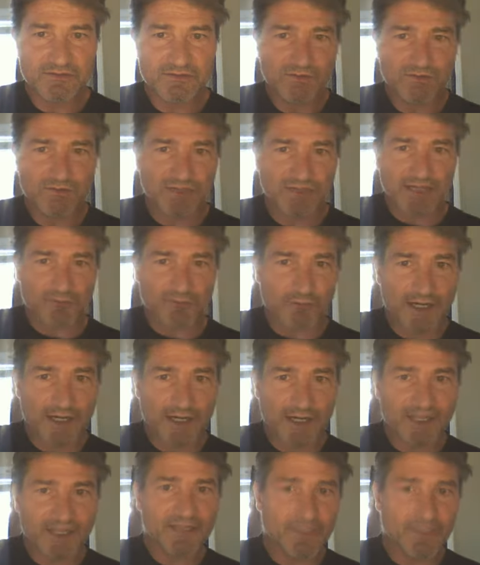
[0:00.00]
like
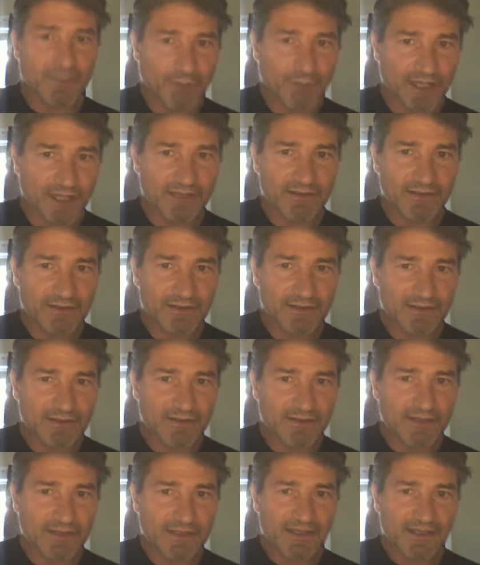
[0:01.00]
right on the button,
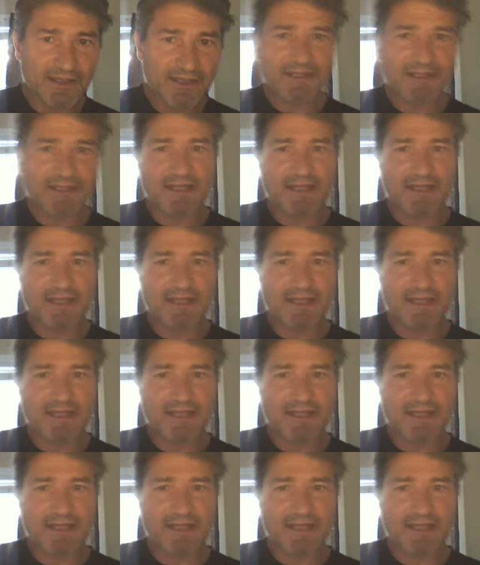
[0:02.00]
then